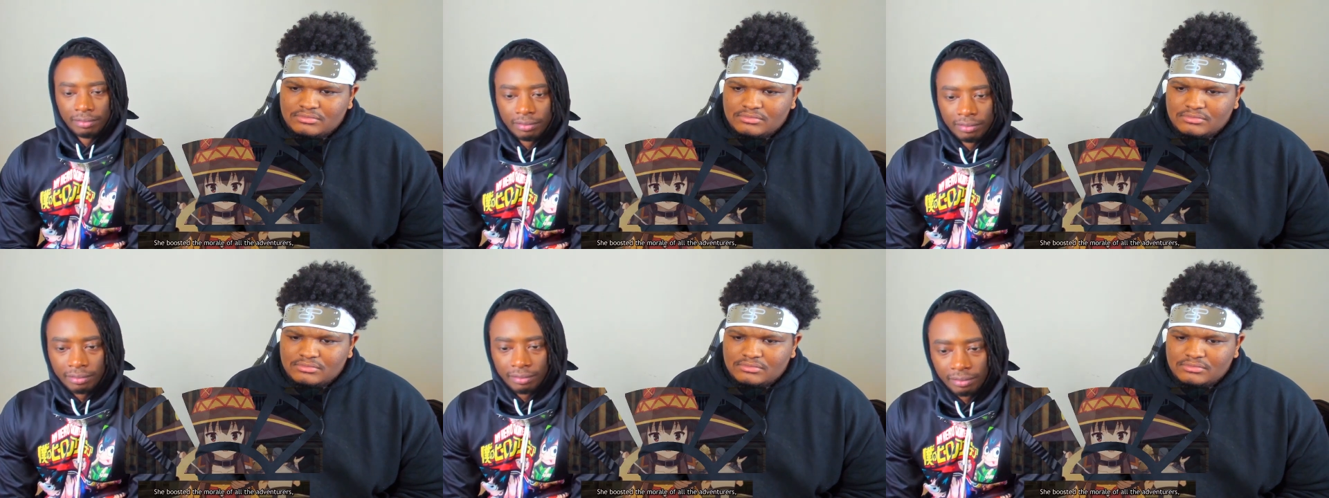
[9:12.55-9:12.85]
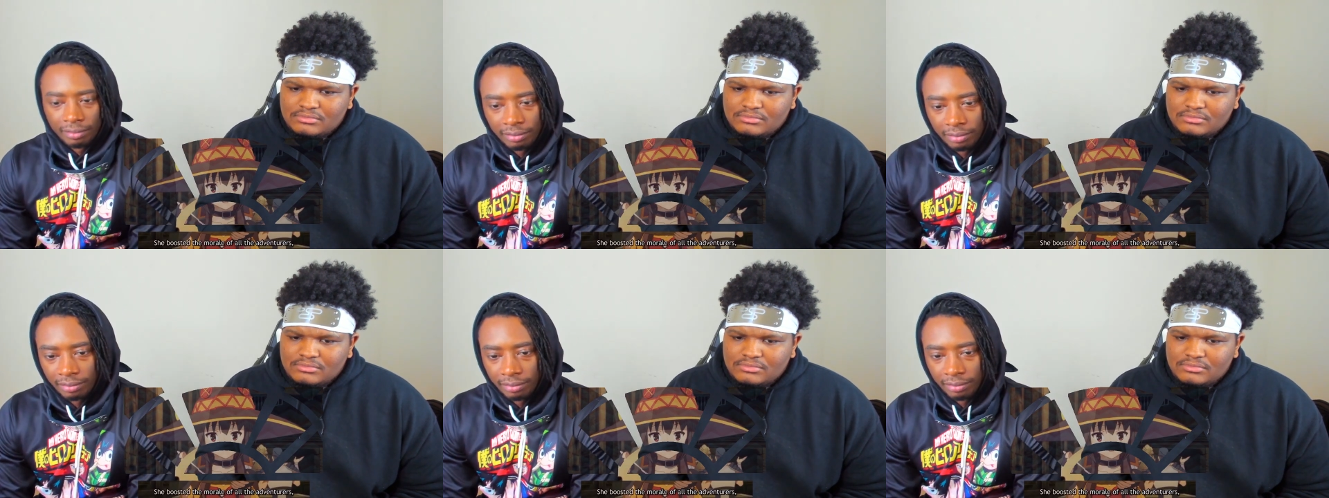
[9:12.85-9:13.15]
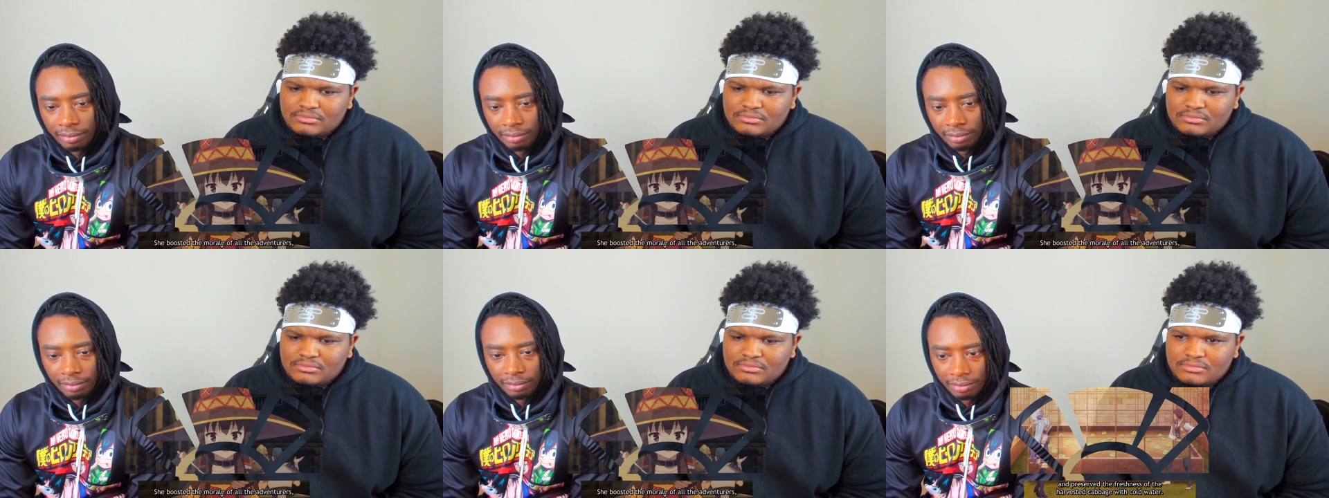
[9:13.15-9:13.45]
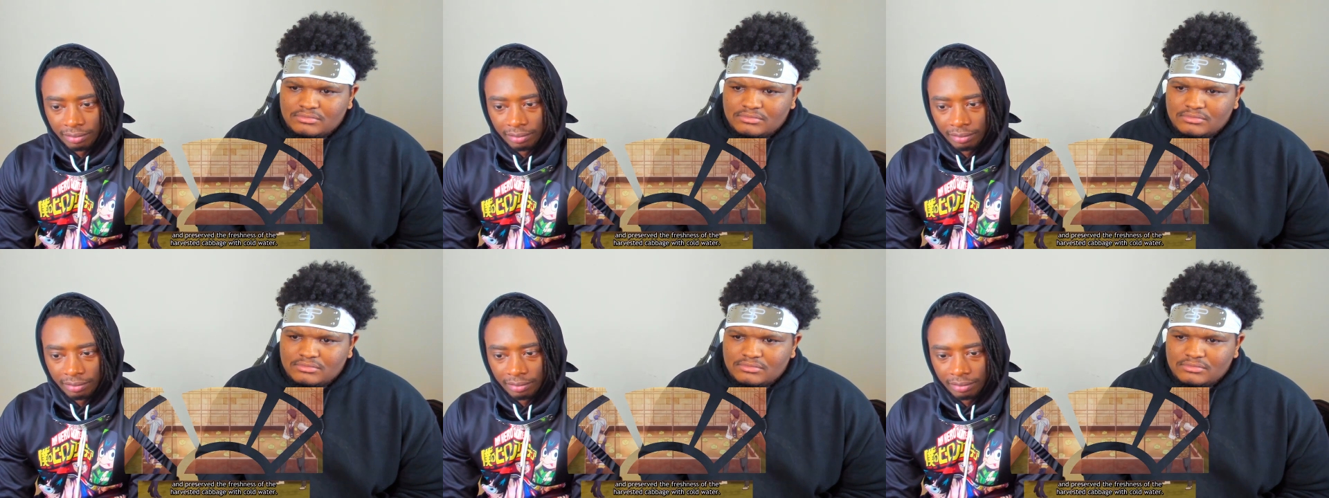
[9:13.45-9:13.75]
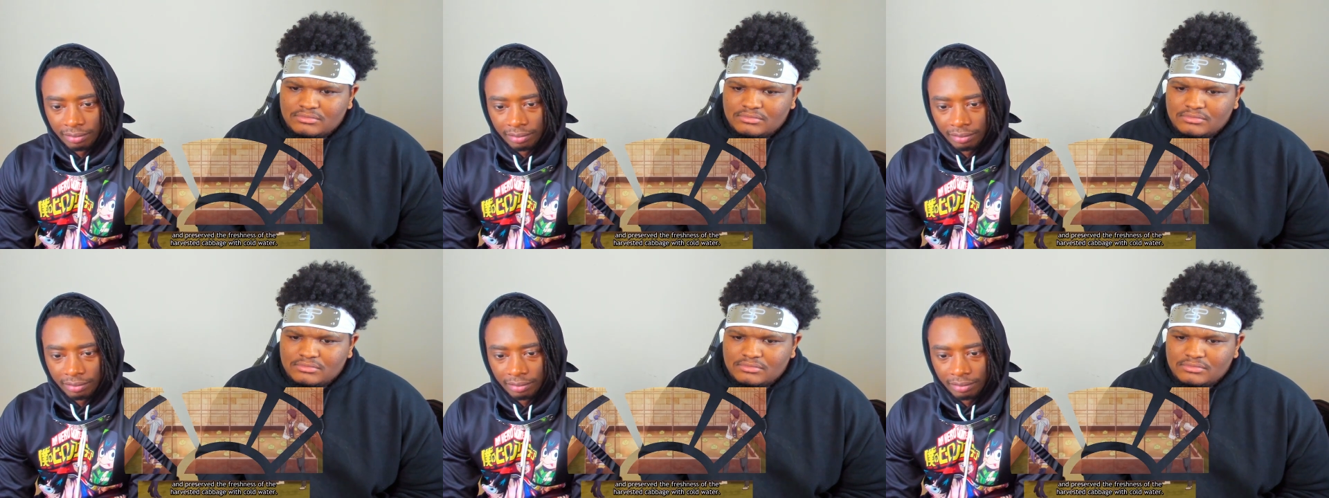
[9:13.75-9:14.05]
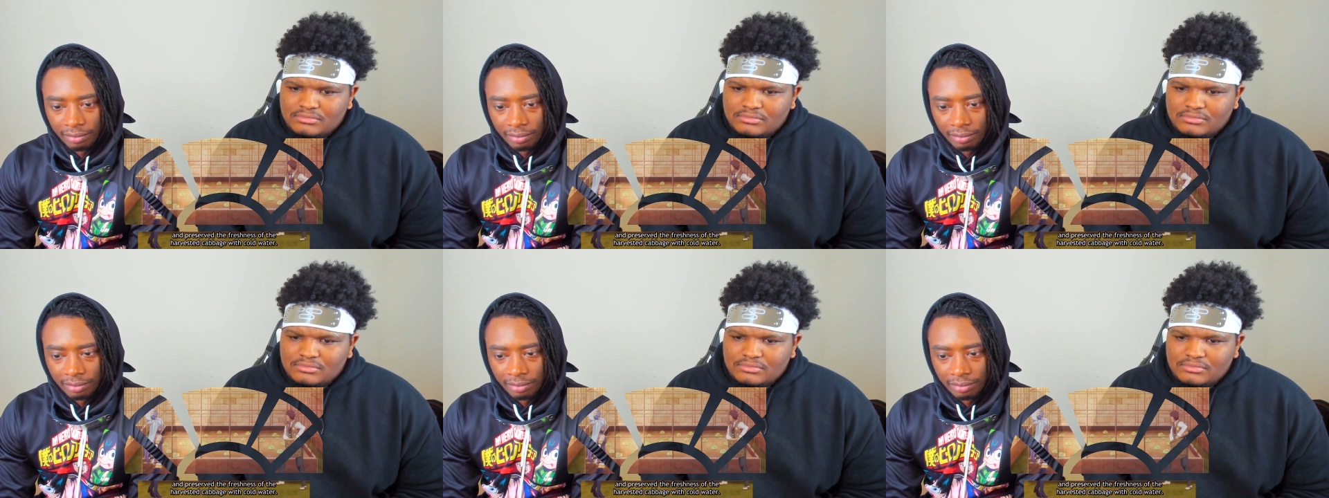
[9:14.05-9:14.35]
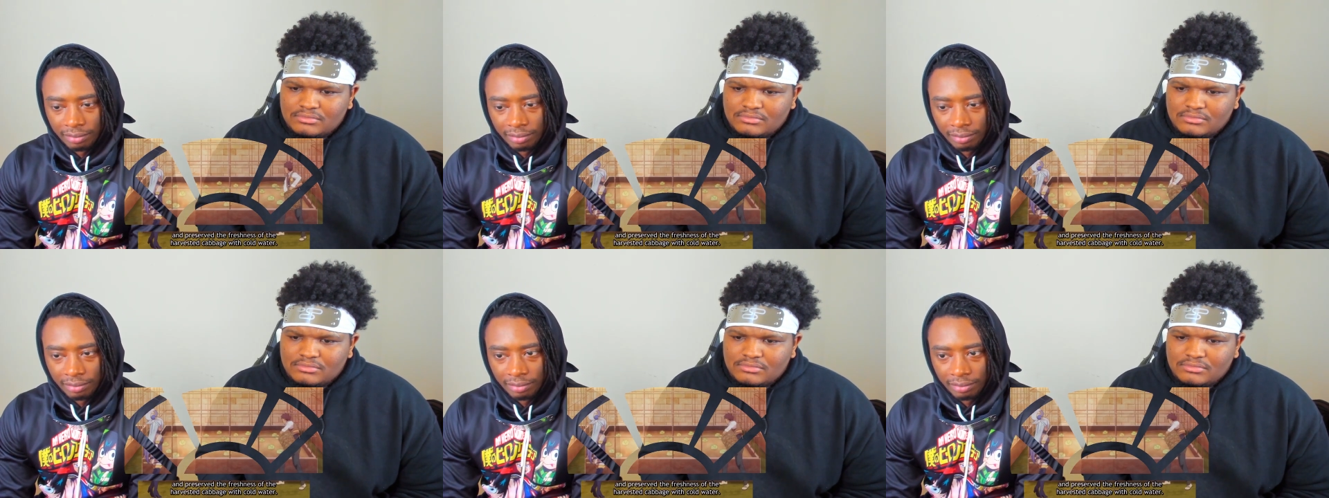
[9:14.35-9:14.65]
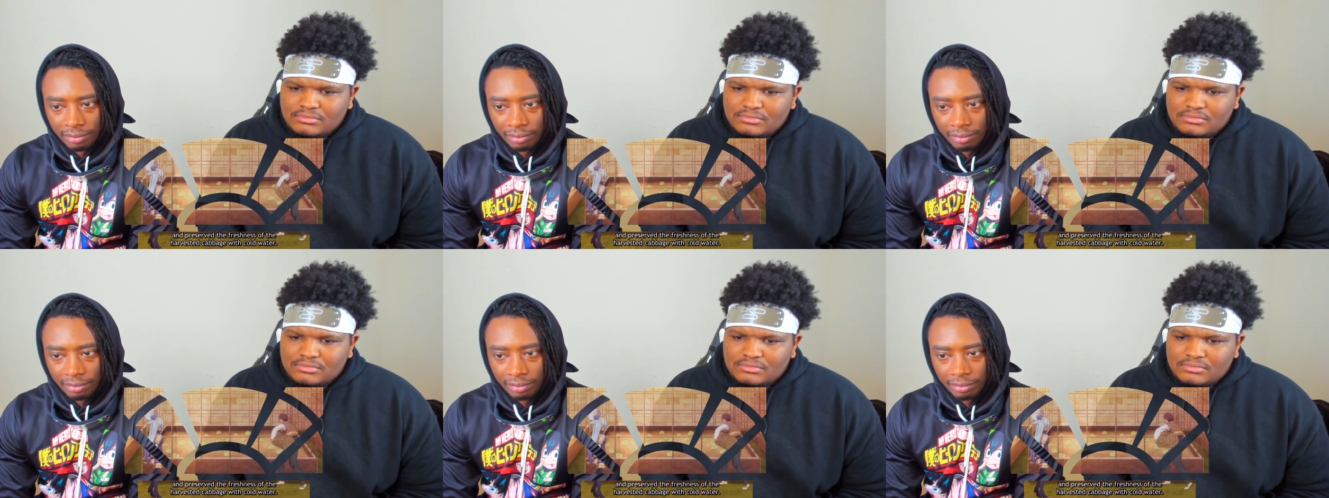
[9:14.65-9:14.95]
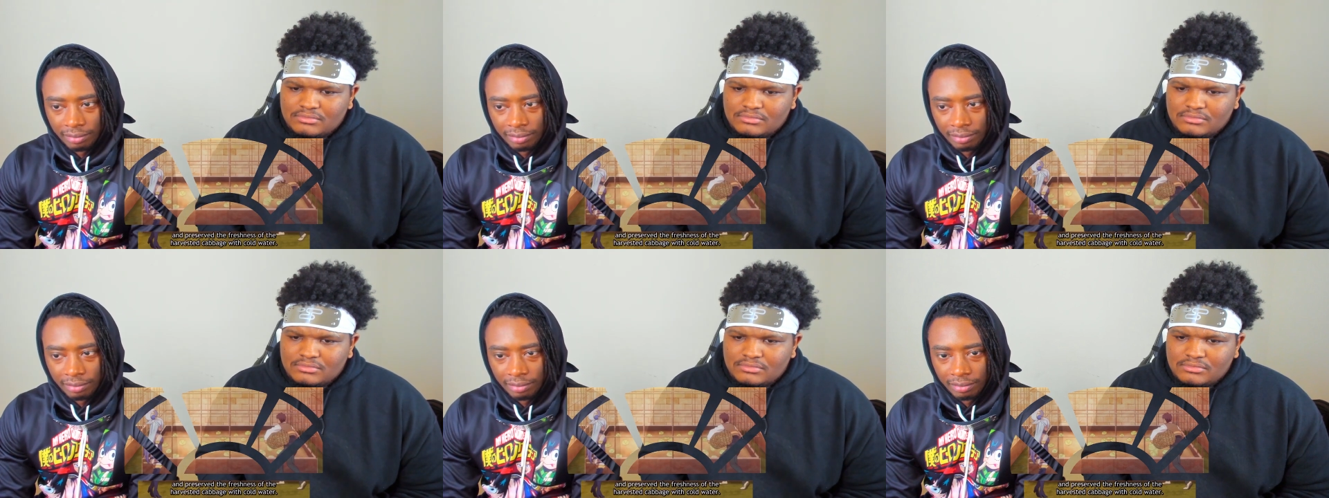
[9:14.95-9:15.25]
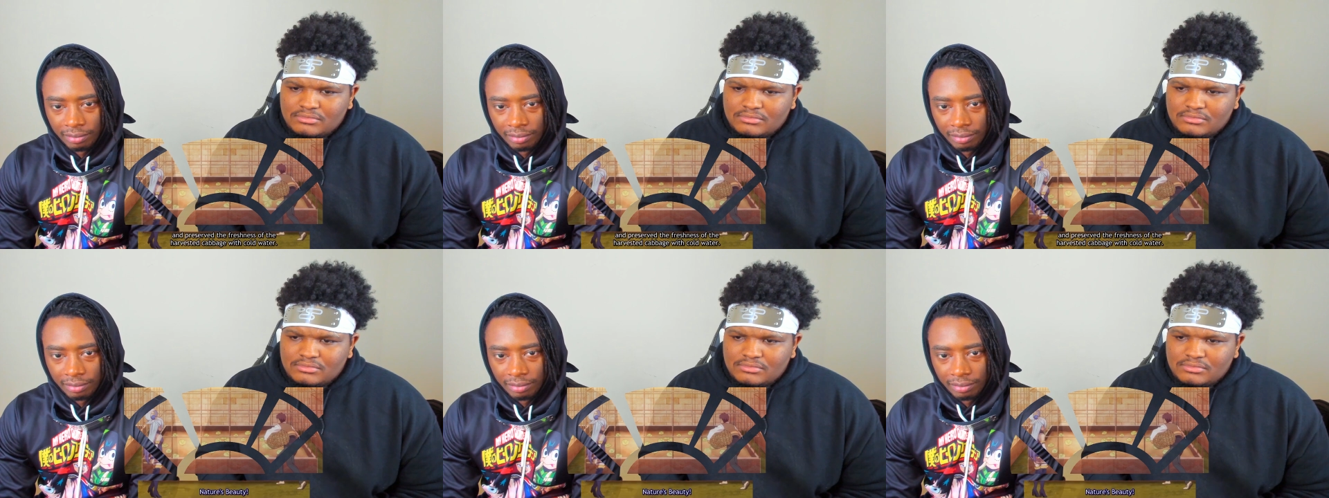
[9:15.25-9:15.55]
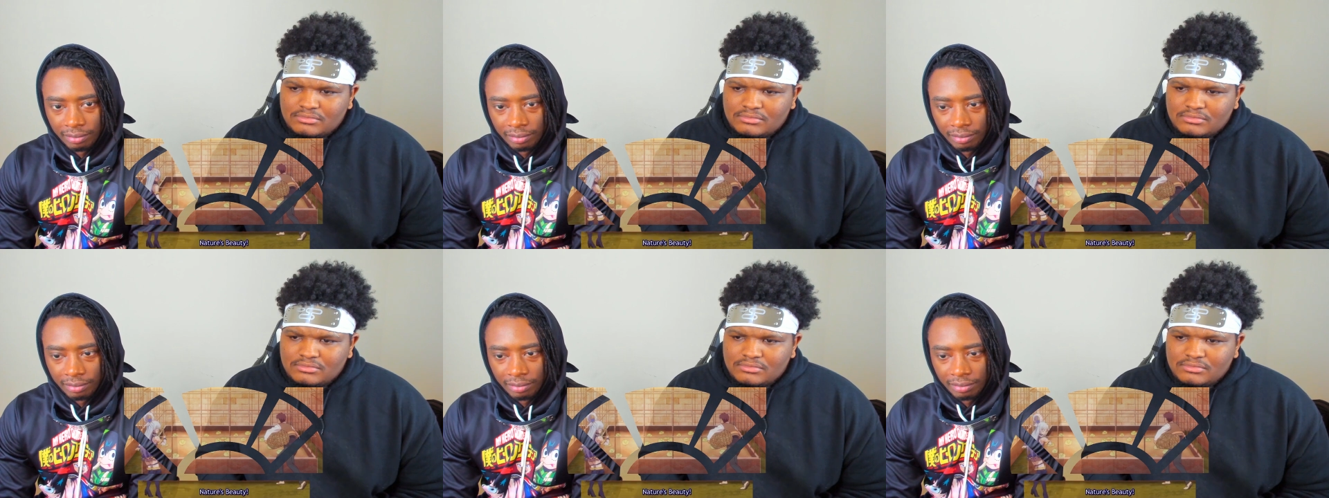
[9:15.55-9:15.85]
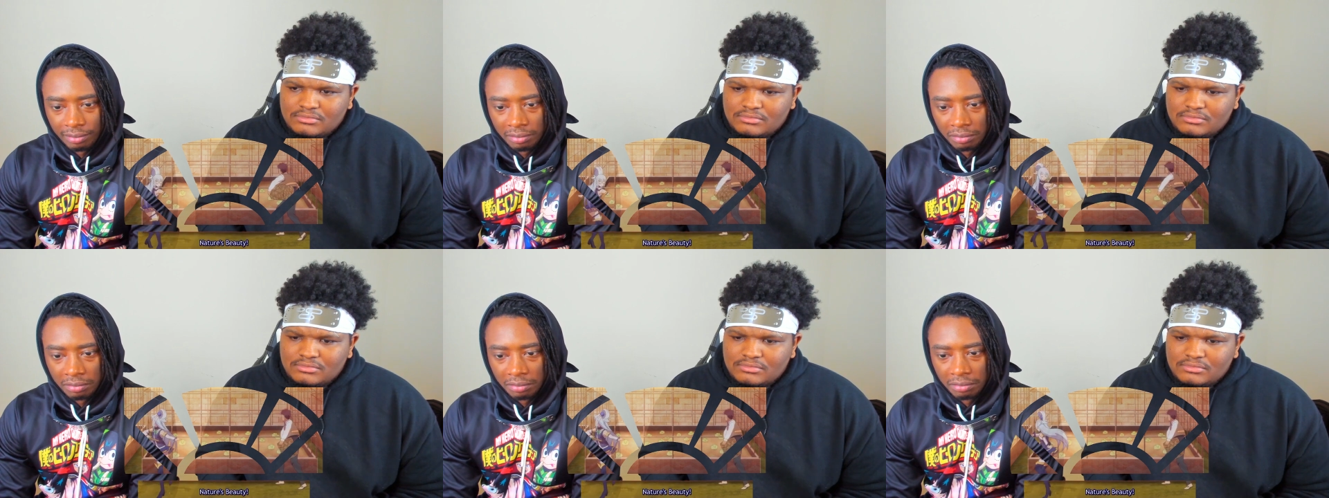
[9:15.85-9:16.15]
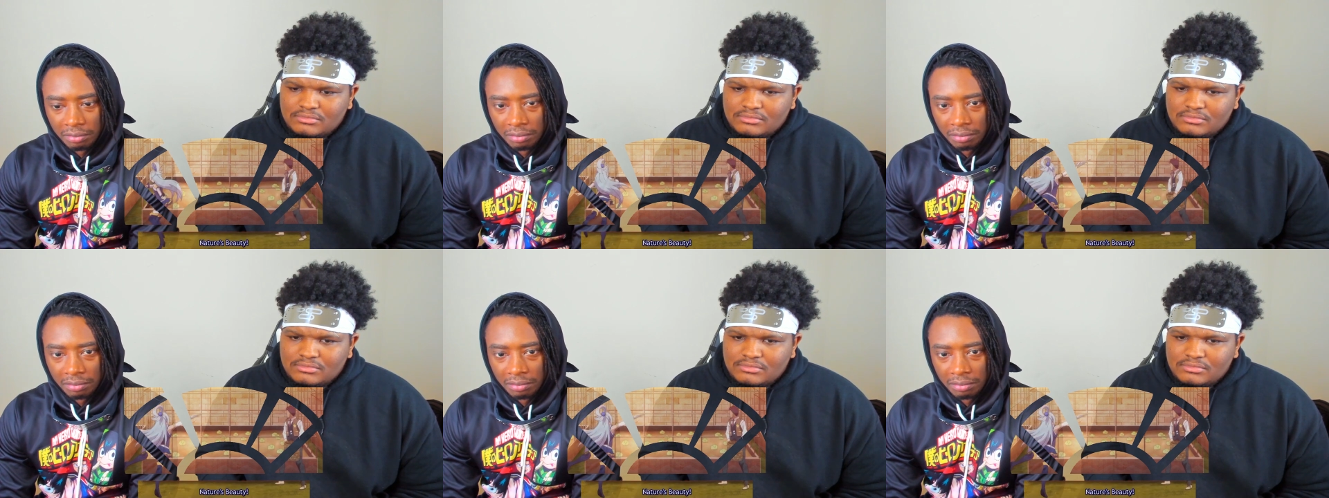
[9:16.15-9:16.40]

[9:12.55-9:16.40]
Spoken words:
[no speech]